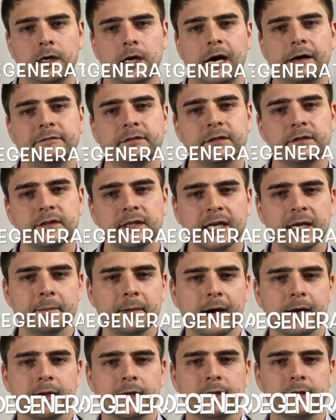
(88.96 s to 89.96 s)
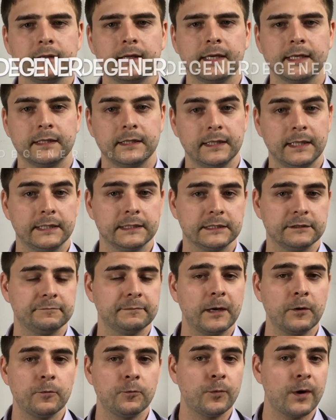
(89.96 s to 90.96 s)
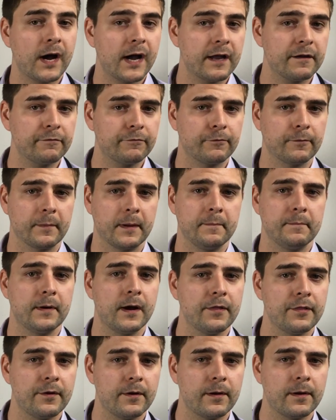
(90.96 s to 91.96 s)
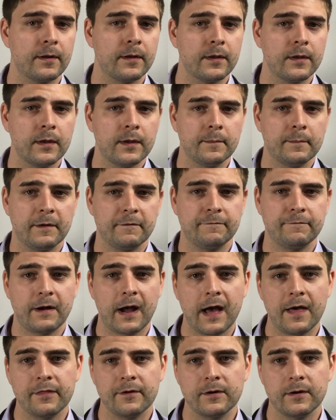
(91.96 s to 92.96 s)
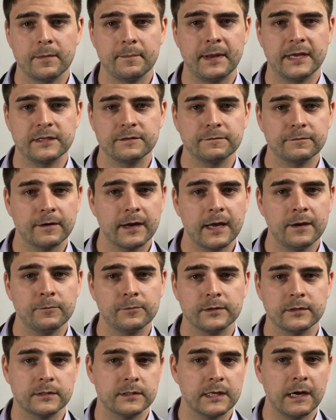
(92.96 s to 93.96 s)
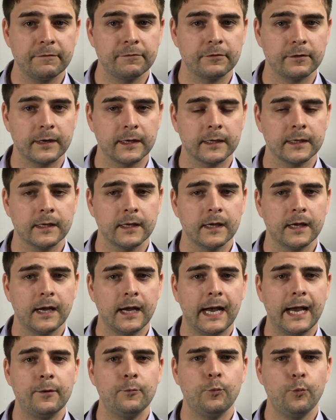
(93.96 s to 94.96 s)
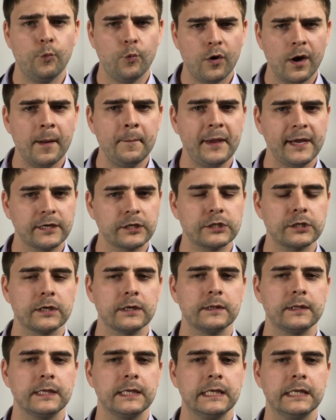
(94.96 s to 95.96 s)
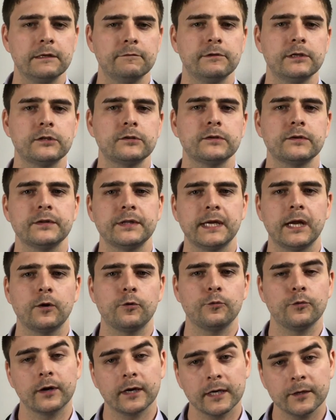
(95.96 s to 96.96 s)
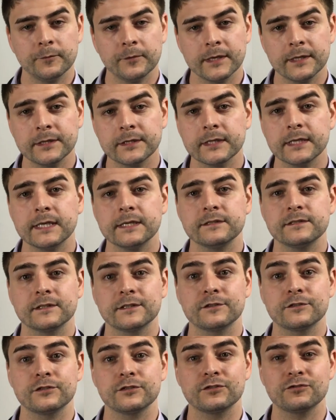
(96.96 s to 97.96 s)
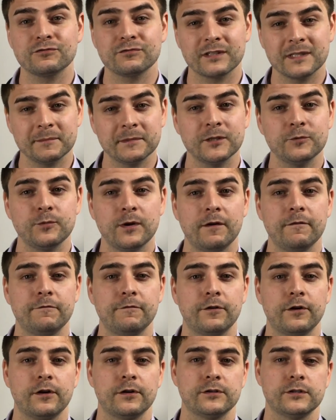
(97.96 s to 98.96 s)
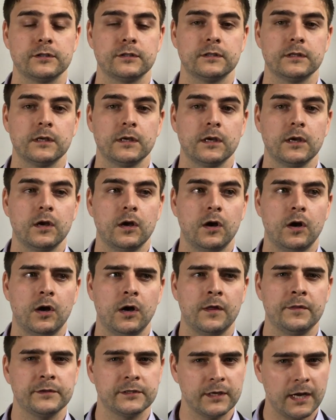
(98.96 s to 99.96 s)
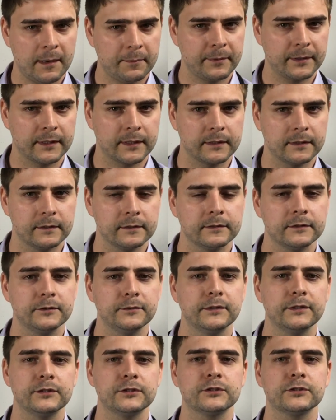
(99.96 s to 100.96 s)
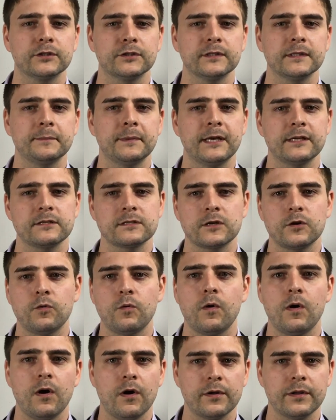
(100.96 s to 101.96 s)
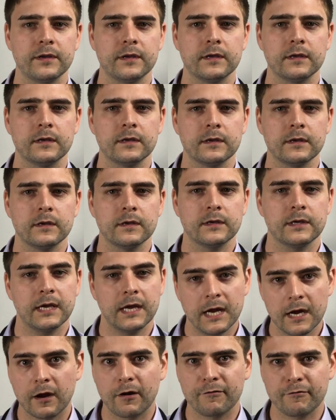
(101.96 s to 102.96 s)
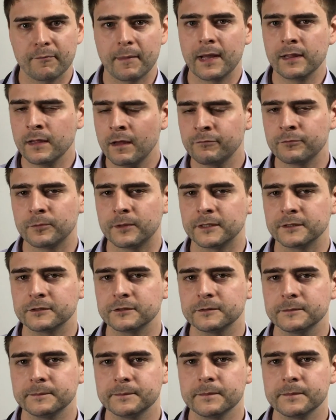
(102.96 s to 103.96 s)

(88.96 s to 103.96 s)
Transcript: I often think about it like this: if my wife or my mother, my father, or best friend was suffering, I'd want to make sure the individual they are working with is extremely well versed on the topic to ensure the best quality care for my loved ones.